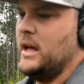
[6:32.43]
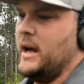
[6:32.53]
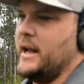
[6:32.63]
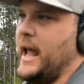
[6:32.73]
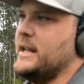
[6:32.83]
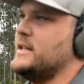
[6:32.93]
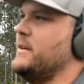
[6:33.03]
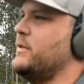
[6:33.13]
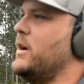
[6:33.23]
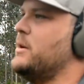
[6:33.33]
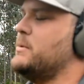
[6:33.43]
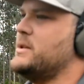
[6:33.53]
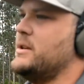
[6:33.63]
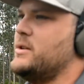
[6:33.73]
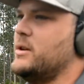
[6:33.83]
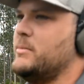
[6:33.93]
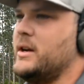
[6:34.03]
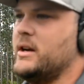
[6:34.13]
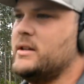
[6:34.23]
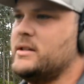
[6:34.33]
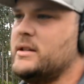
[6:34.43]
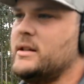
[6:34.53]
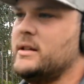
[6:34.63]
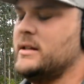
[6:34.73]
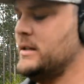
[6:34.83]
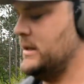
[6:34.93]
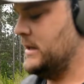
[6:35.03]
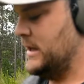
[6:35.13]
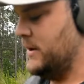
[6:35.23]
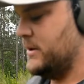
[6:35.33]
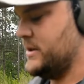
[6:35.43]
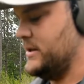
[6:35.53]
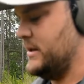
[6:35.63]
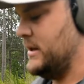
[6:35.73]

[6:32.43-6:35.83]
I can't say for 100% sure because it wasn't,